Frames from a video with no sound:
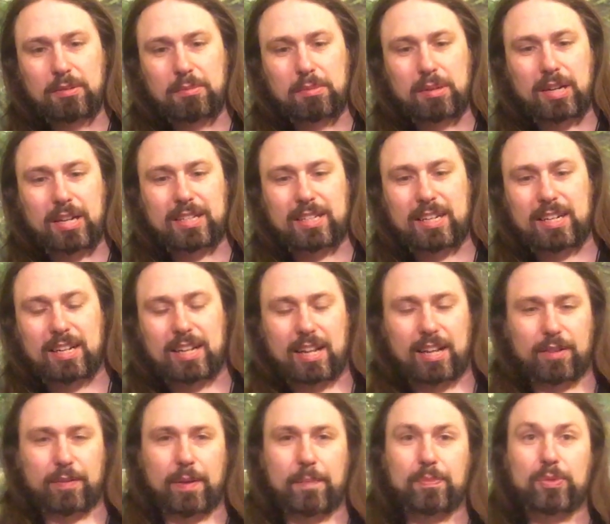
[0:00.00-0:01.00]
but I did it
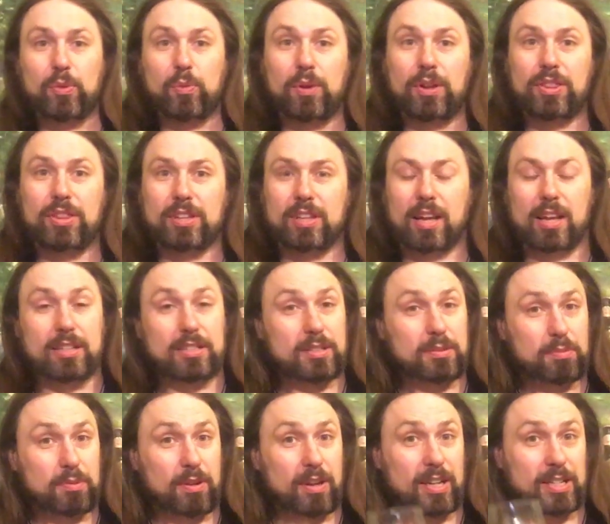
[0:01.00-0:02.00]
anyway. The one thing that
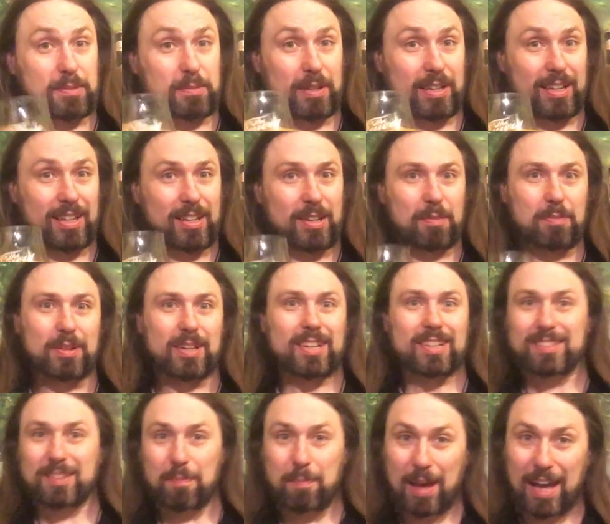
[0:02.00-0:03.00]
surprised me,
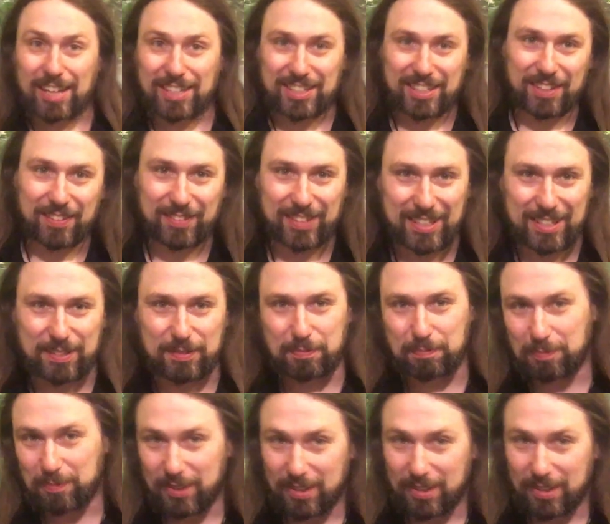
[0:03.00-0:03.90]
because the magic of these